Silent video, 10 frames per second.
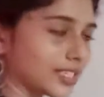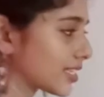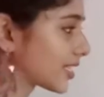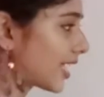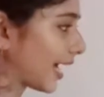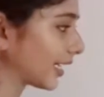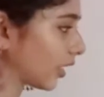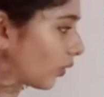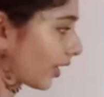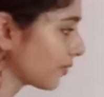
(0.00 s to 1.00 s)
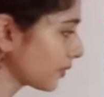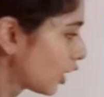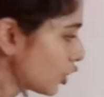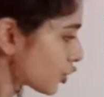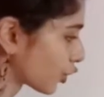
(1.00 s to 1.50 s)
is the idea, okay?
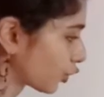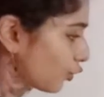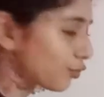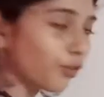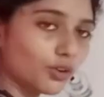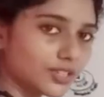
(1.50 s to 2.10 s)
So 2 4s